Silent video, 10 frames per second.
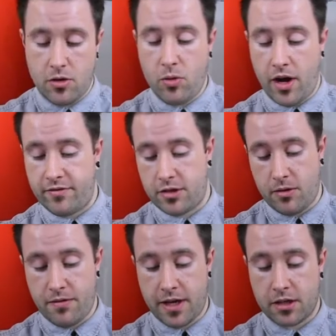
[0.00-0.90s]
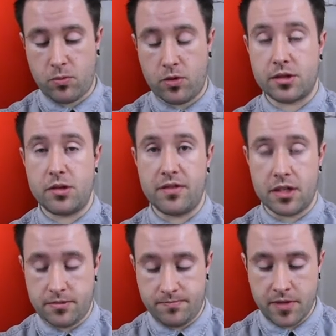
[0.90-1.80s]
or have no effect
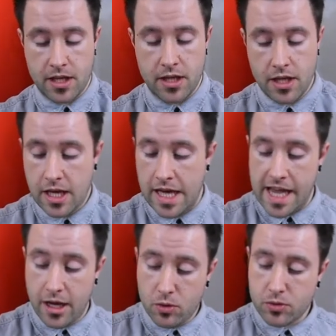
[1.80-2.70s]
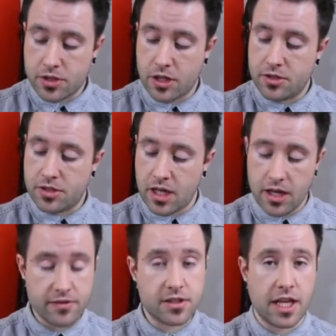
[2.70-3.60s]
whatsoever. It also
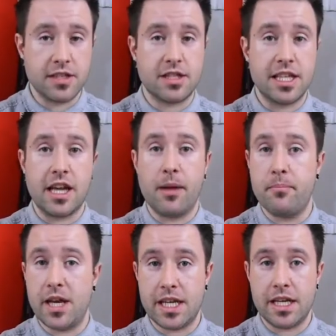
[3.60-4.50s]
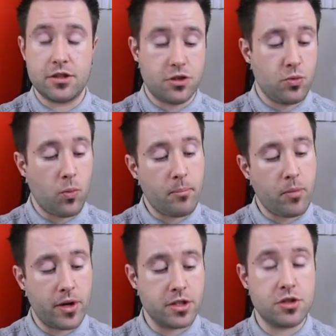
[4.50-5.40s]
serves as the MIDI to
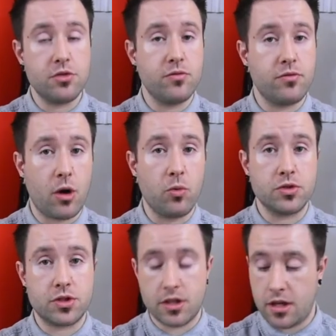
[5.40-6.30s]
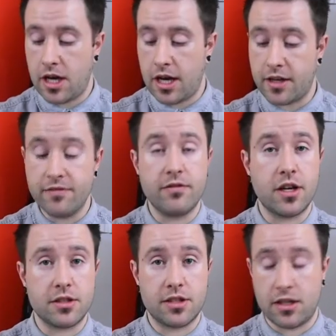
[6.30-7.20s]
1.2 volt uh,
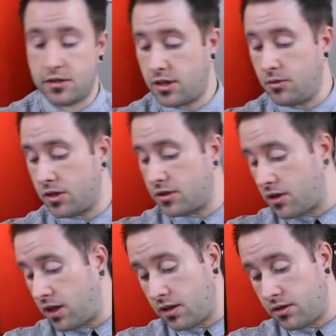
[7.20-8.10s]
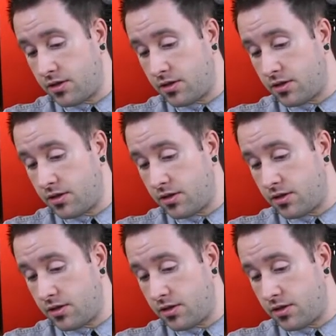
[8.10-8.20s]
converter. So on the side of the